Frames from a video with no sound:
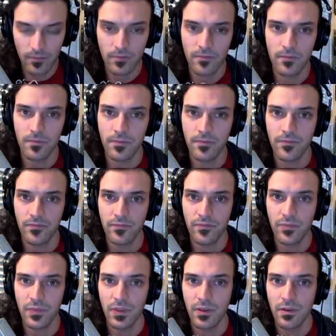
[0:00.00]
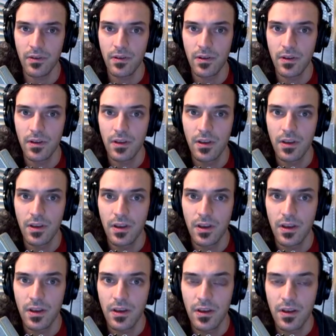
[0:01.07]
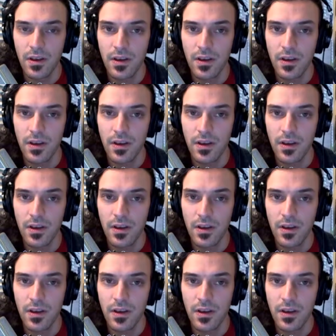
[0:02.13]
broadcast it or rebroadcast or show it to